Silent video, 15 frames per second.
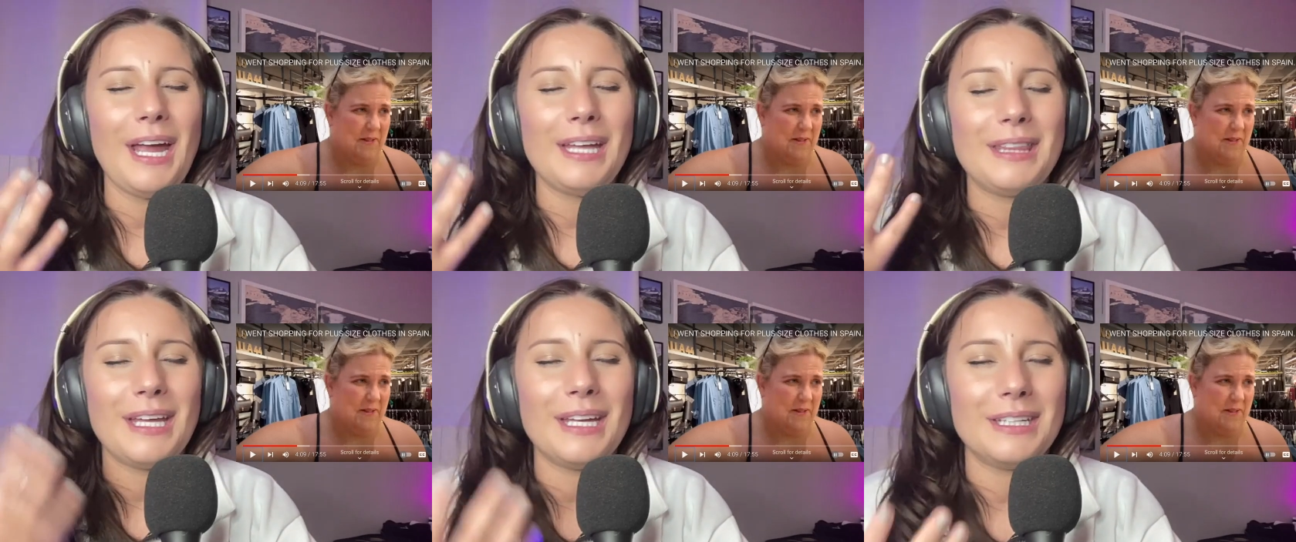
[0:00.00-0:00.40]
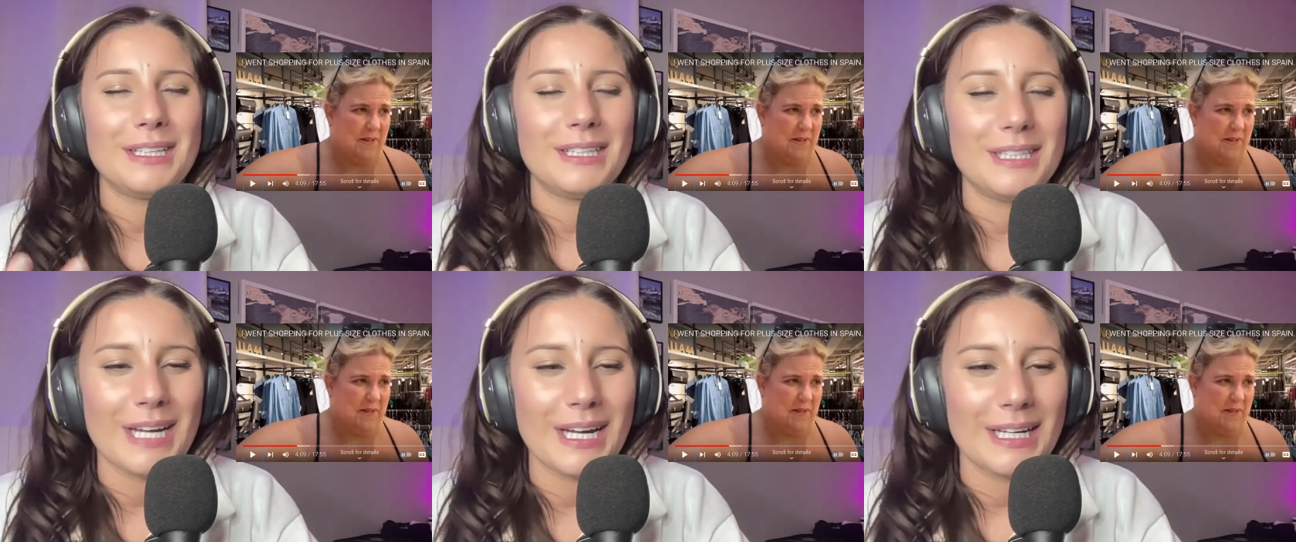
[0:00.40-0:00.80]
Speaker 1: At the end of
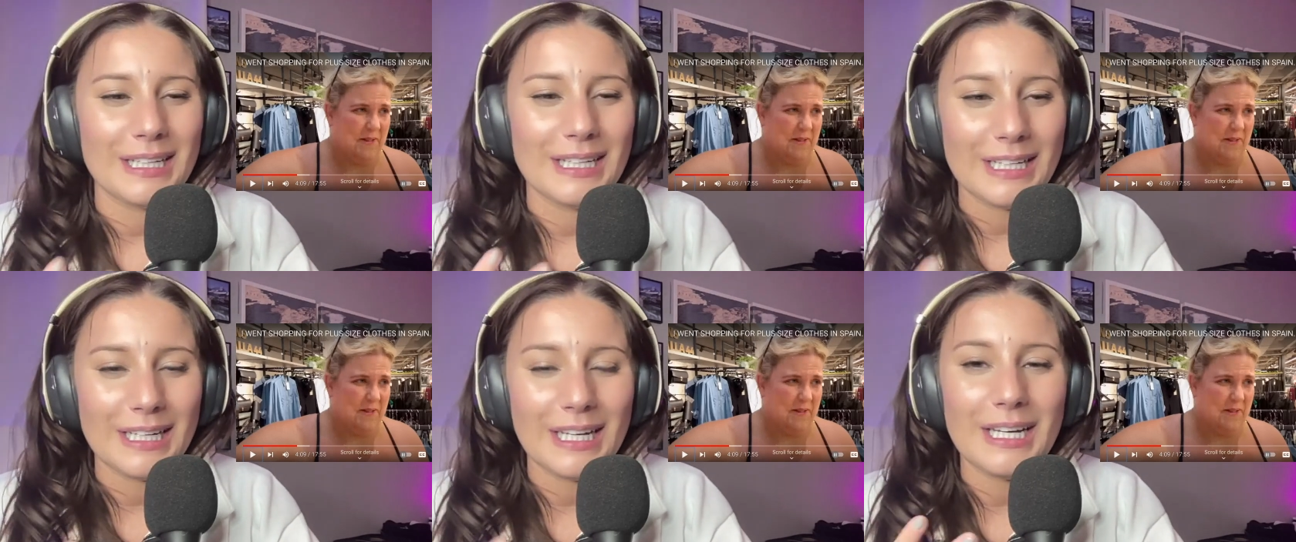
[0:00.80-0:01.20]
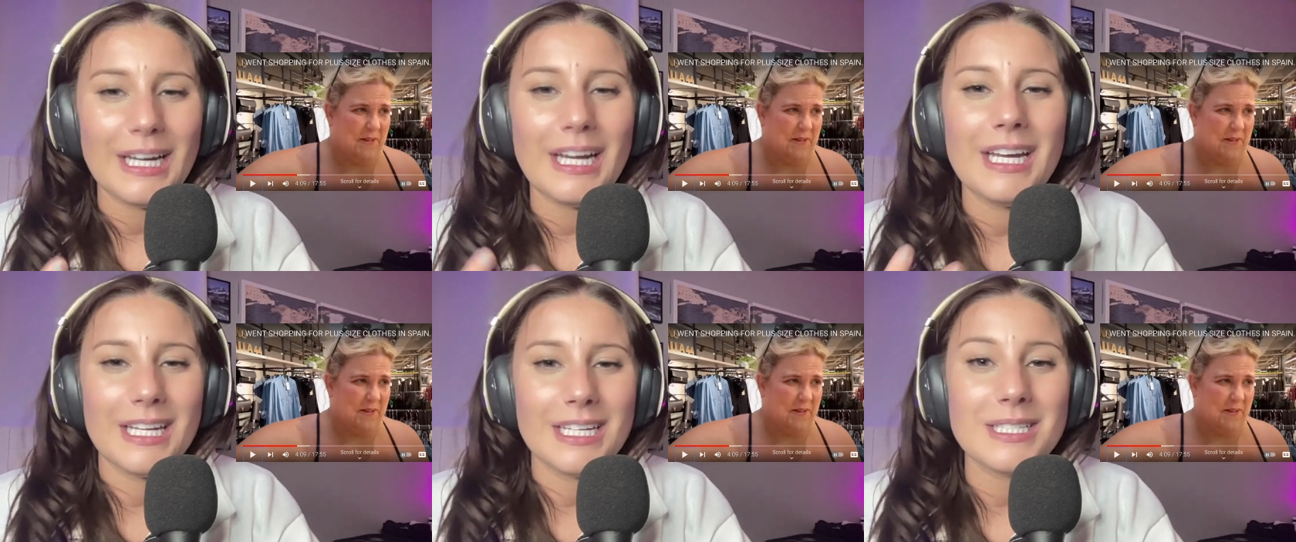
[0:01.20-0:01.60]
the day, it, it,
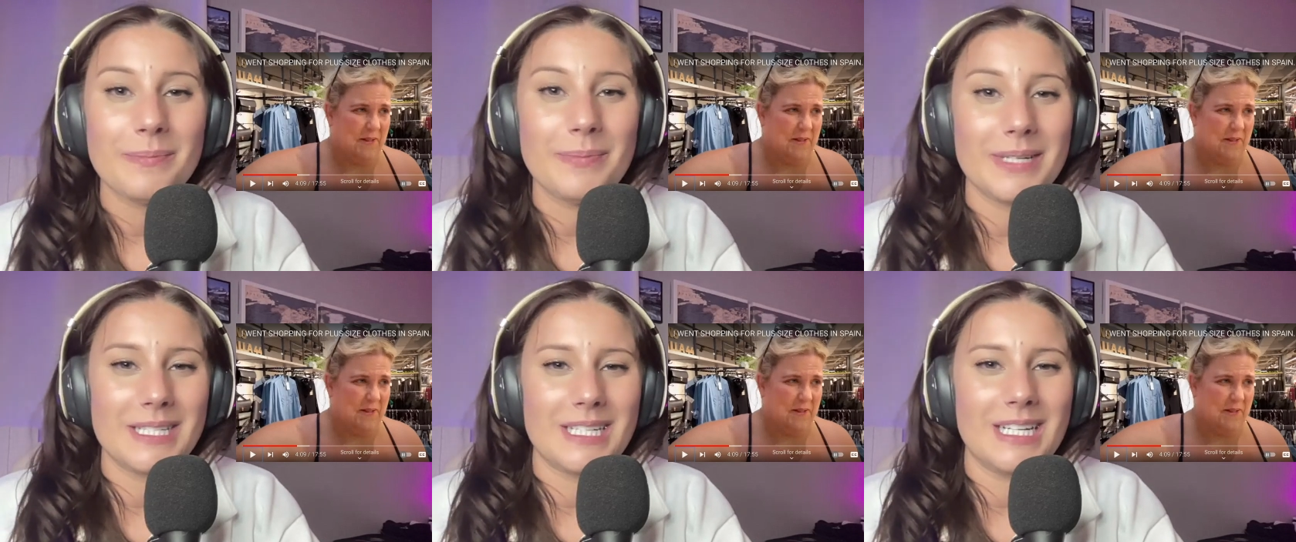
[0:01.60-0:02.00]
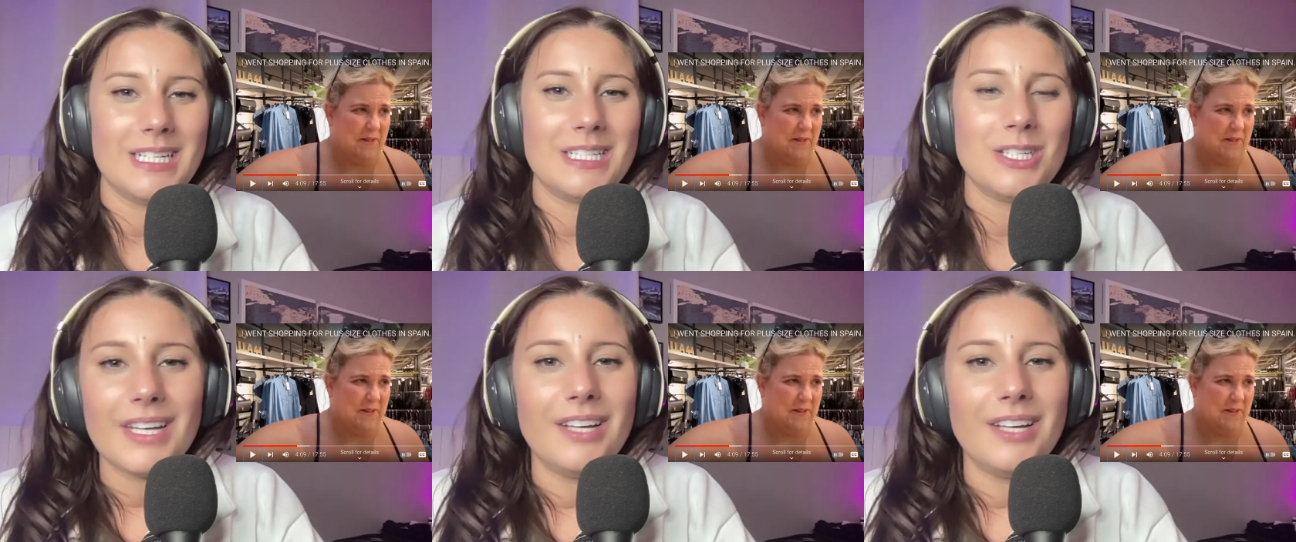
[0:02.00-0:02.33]
it is a business.